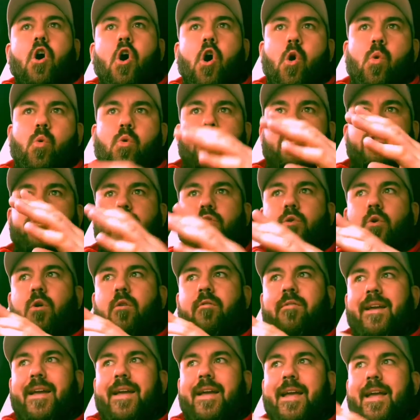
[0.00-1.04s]
I was
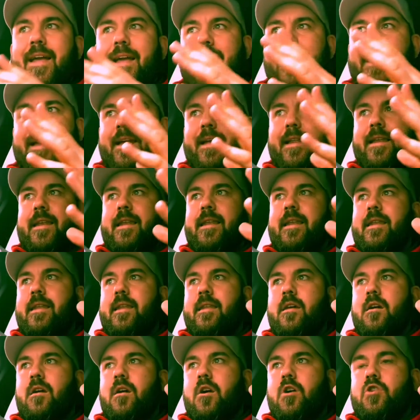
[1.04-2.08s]
sort of
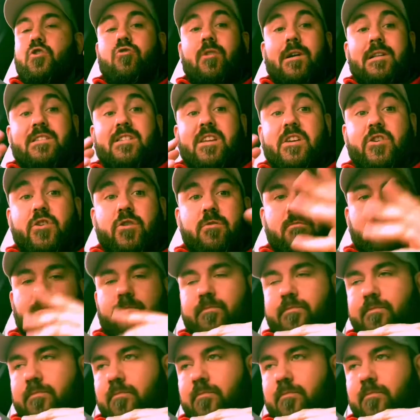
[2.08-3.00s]
in a transition.